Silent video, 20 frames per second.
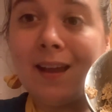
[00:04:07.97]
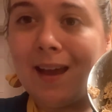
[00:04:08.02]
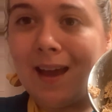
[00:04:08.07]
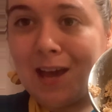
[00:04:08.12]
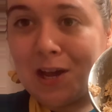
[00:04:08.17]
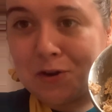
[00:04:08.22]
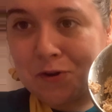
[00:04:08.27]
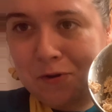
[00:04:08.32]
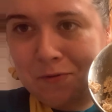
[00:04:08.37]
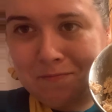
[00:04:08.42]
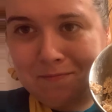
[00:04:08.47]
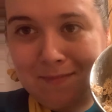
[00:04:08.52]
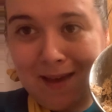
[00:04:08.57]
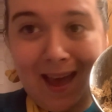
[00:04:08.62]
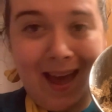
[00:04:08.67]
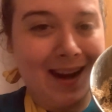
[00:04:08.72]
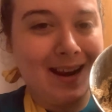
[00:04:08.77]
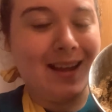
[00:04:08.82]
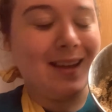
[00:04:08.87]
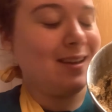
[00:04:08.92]

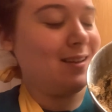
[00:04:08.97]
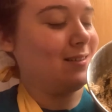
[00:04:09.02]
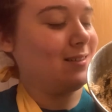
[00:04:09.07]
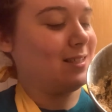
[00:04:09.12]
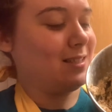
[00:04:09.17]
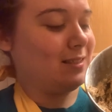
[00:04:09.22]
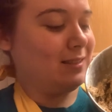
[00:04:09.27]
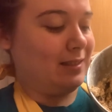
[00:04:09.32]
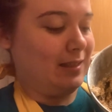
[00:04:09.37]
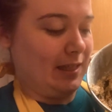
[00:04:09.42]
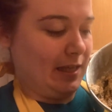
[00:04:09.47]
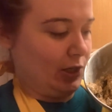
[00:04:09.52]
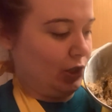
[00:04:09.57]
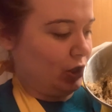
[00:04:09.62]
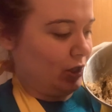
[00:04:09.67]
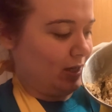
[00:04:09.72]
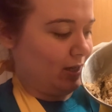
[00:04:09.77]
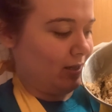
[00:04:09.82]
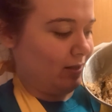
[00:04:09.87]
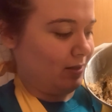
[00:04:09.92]
aromatic,
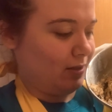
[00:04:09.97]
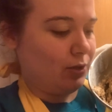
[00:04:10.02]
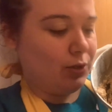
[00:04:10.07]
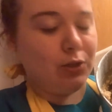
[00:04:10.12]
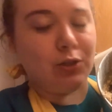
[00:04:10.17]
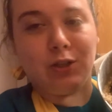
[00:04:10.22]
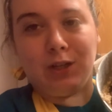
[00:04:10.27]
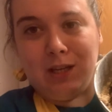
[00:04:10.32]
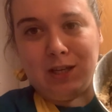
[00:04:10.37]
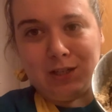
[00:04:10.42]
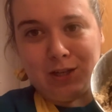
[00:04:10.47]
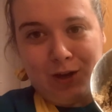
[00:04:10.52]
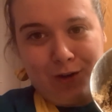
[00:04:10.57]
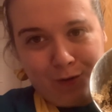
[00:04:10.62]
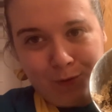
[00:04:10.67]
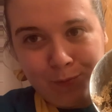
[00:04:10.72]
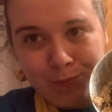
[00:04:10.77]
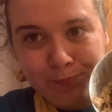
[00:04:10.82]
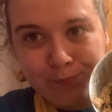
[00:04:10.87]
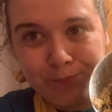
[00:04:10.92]
delicious cookie
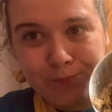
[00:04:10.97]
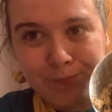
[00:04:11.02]
dough